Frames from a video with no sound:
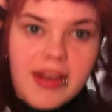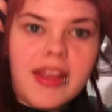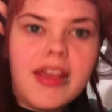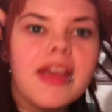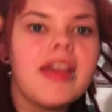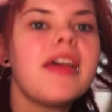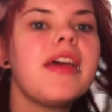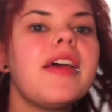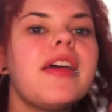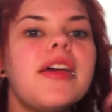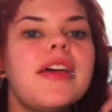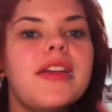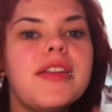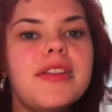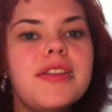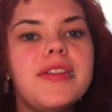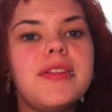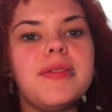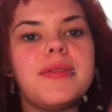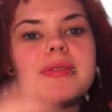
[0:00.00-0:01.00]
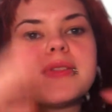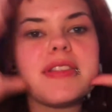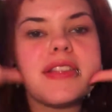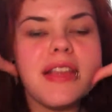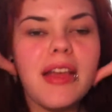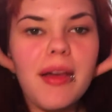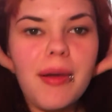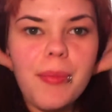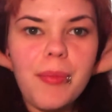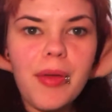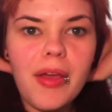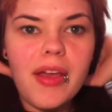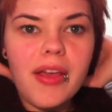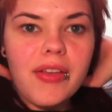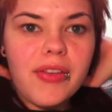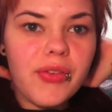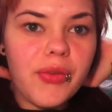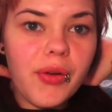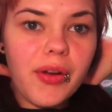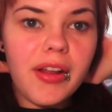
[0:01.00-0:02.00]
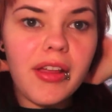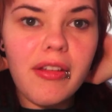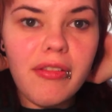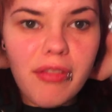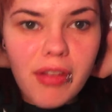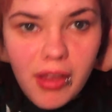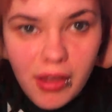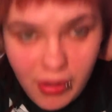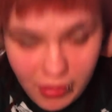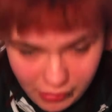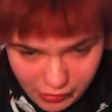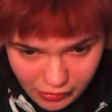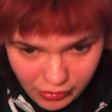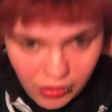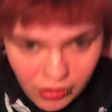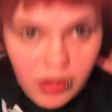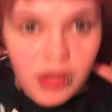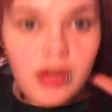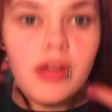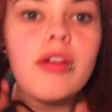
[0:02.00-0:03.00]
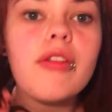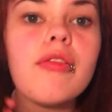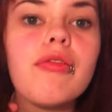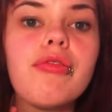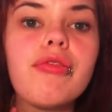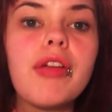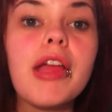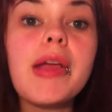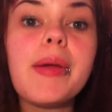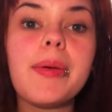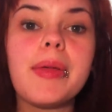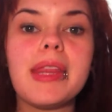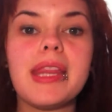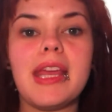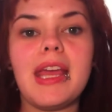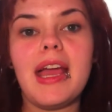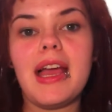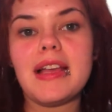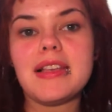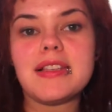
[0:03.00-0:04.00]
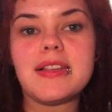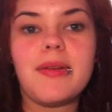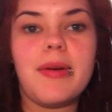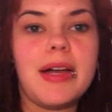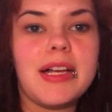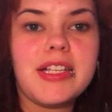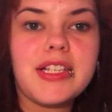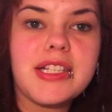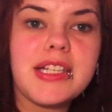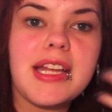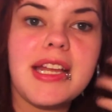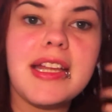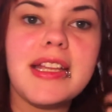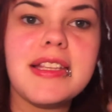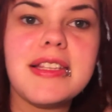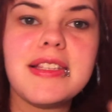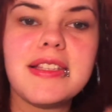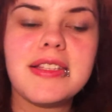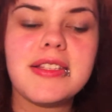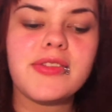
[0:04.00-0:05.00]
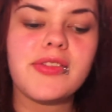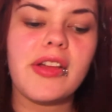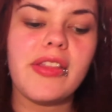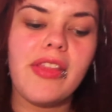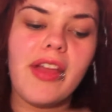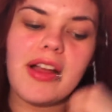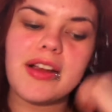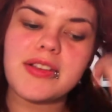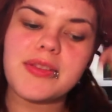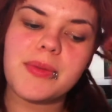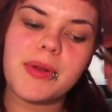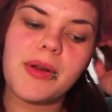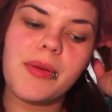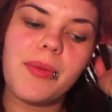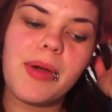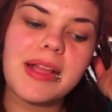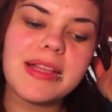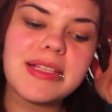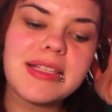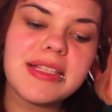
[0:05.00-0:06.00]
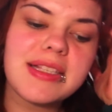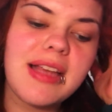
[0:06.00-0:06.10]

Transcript: on to some sort of frequently asked questions, Dreadlocks 101